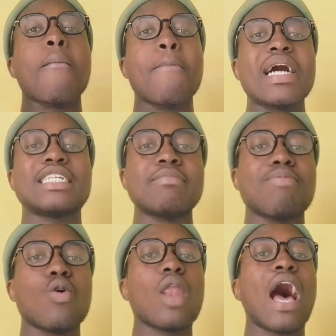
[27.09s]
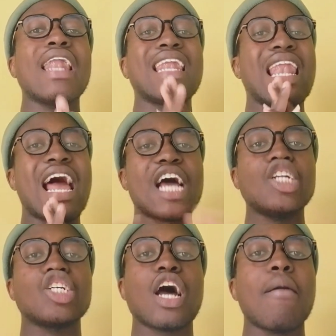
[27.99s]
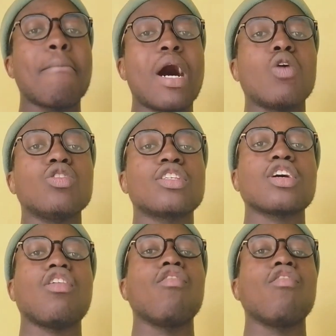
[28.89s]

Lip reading: multiple and large amounts